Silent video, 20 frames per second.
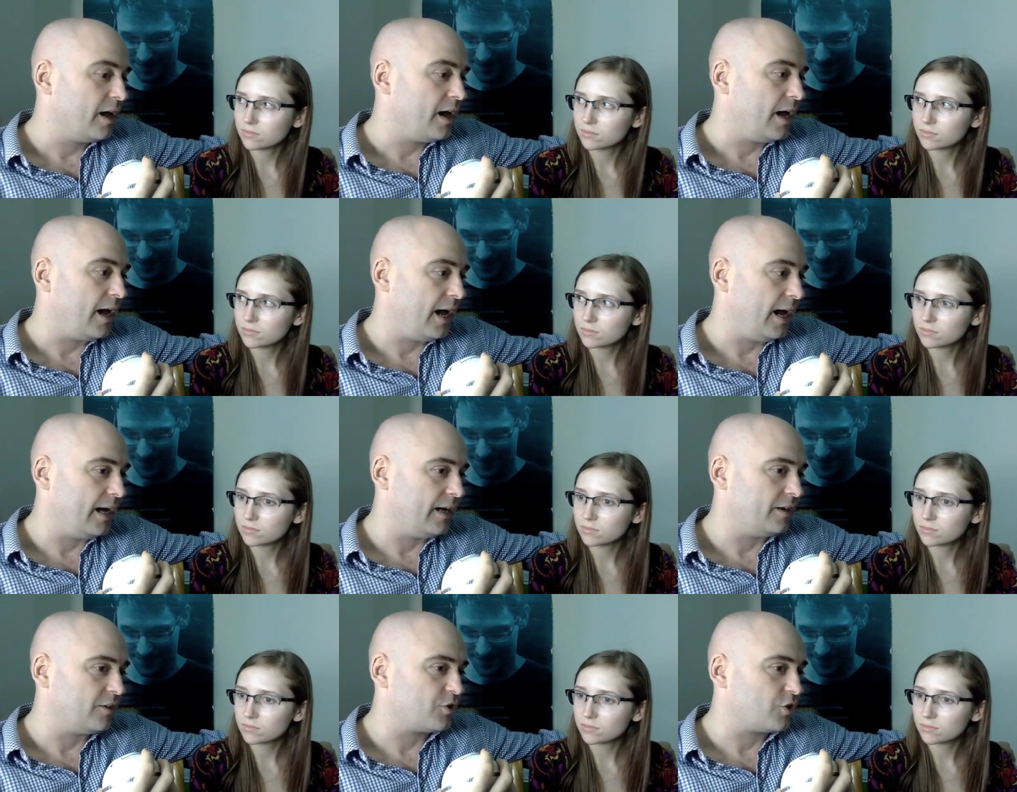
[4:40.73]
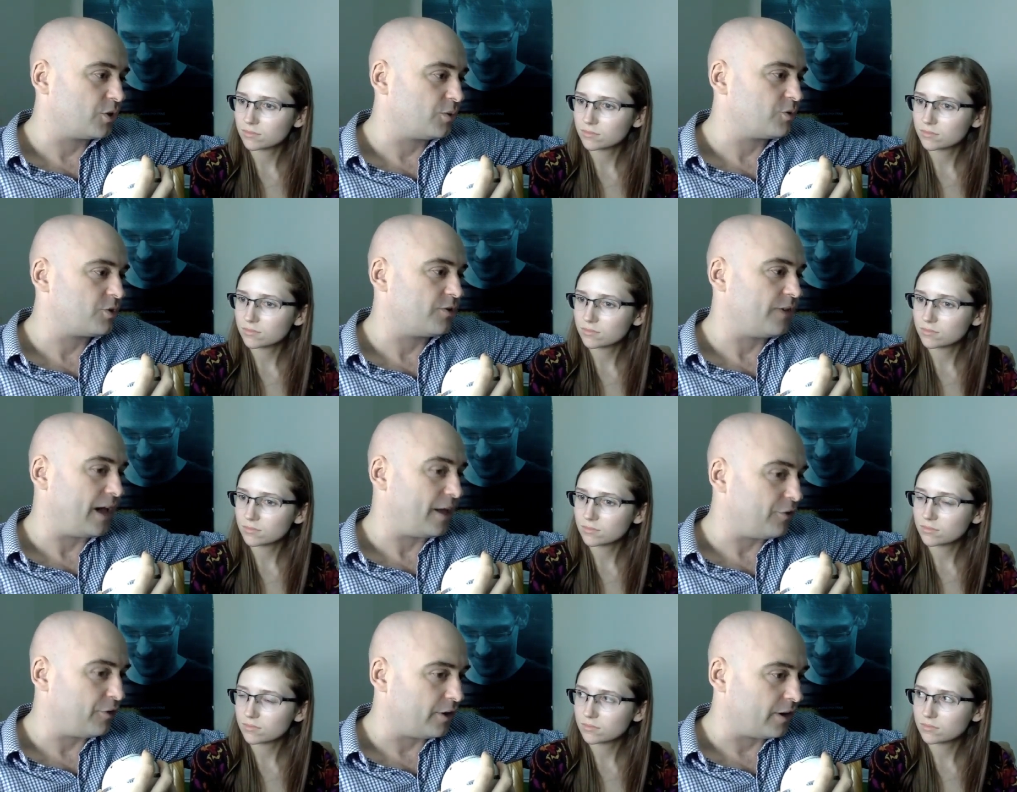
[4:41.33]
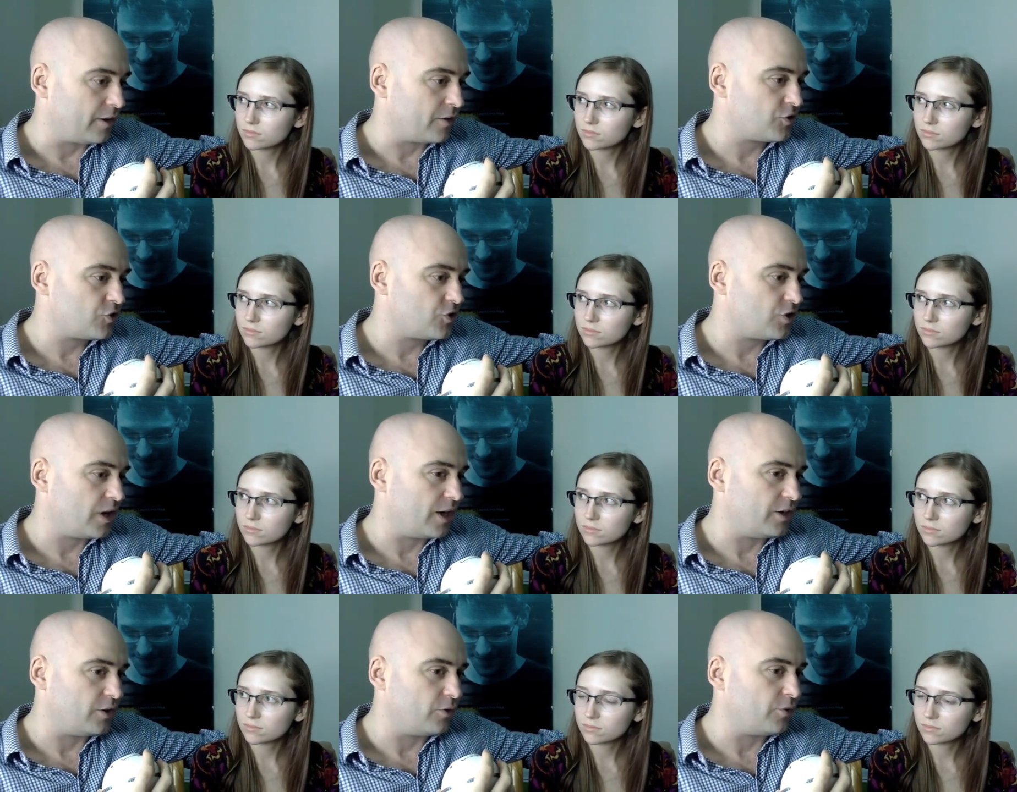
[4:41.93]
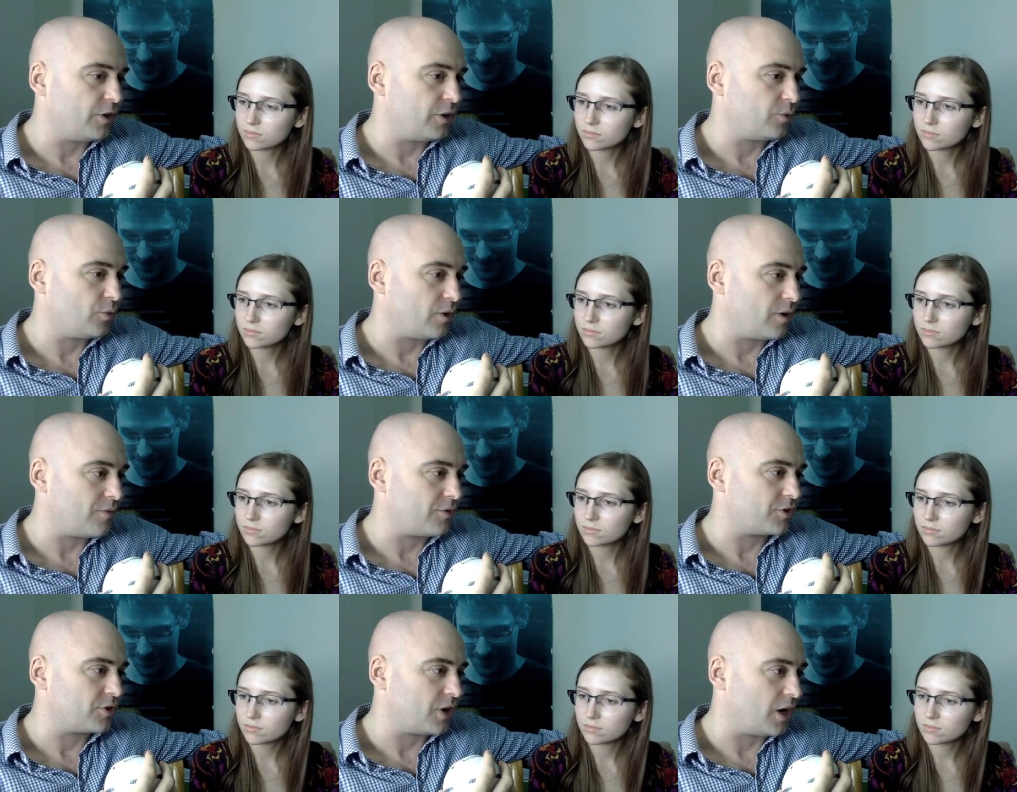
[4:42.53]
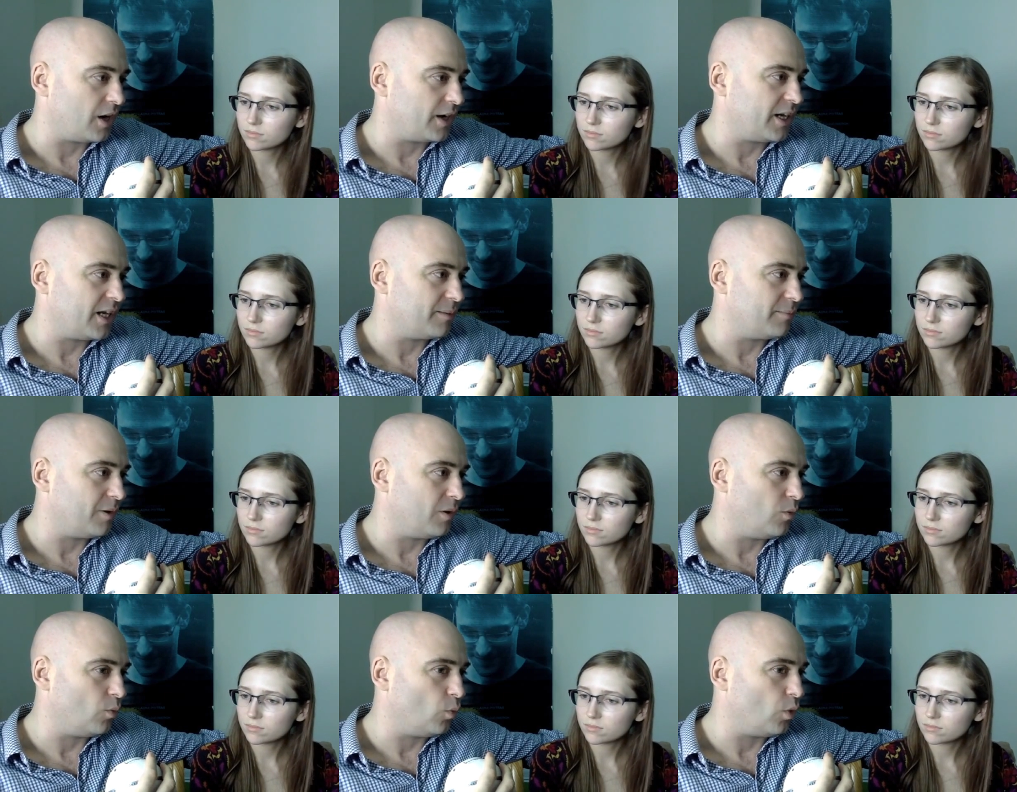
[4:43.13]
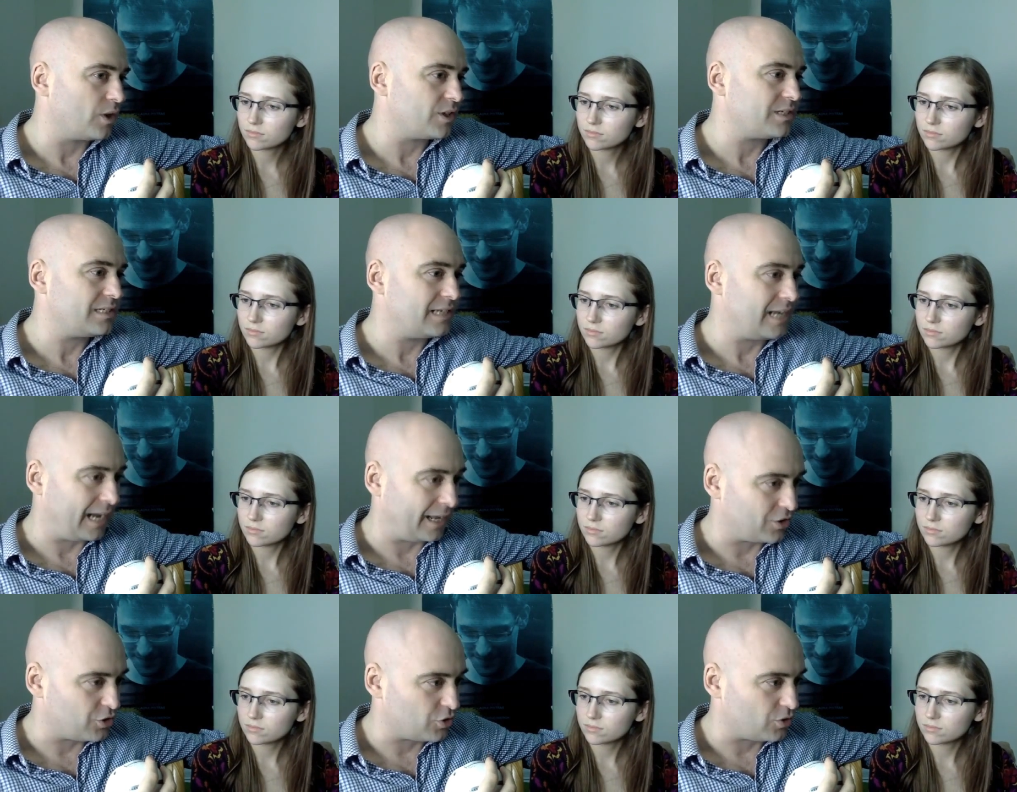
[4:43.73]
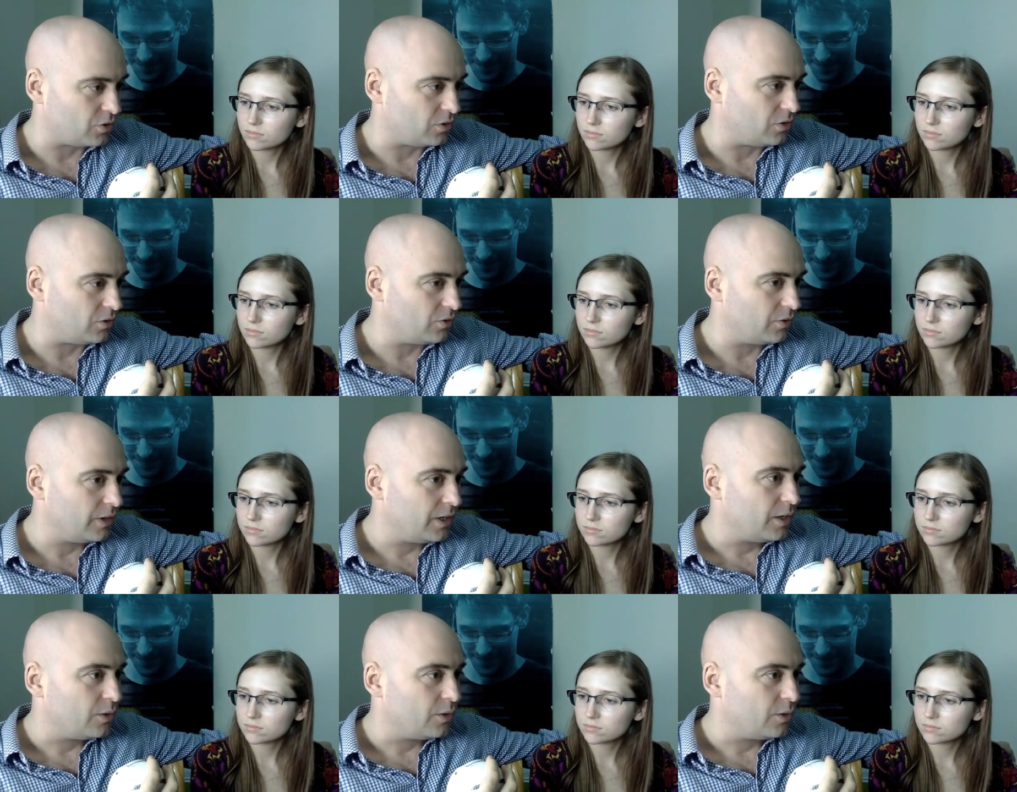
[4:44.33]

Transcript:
Speaker 1: and in terms of ethics, I don't think we're ever talking about what's natural.